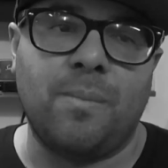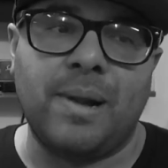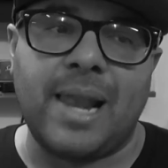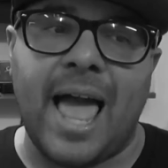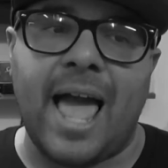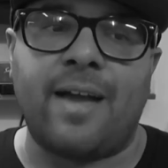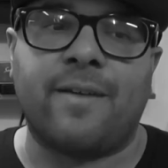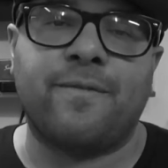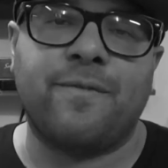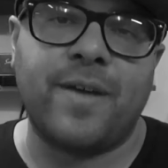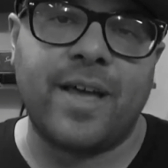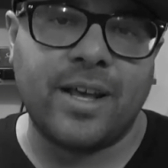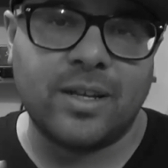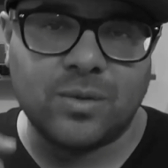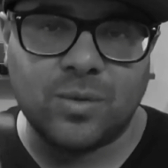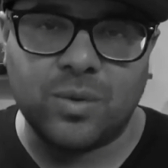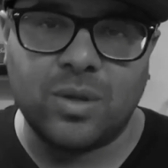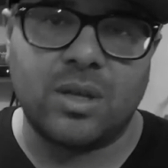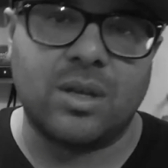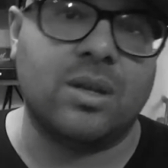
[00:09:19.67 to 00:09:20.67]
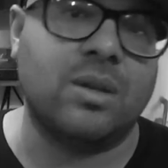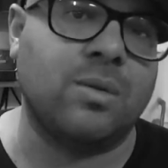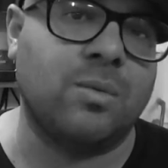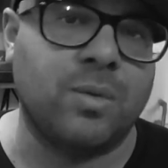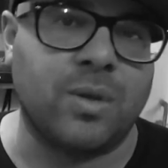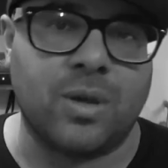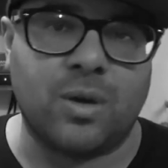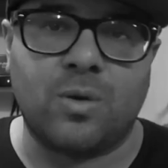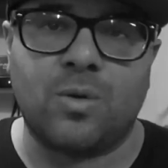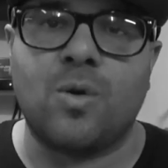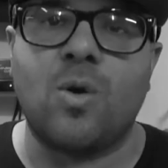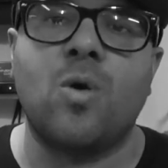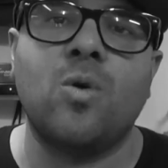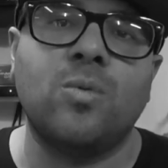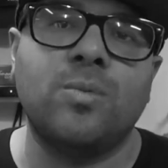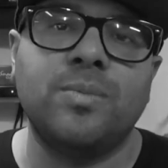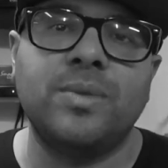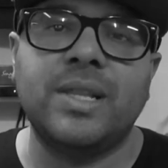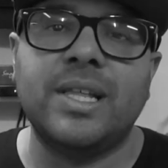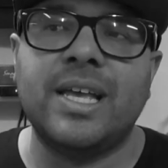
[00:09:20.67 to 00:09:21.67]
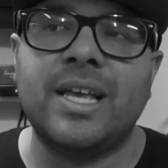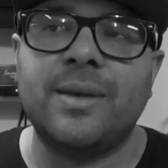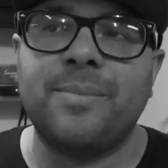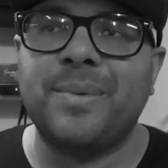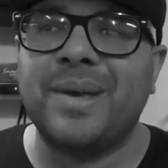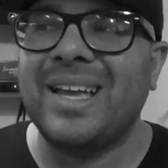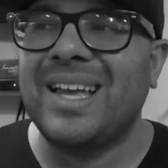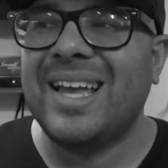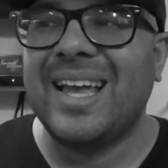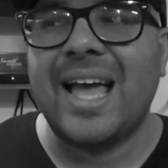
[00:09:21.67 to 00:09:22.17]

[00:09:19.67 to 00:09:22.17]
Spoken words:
black face with a chrome lip.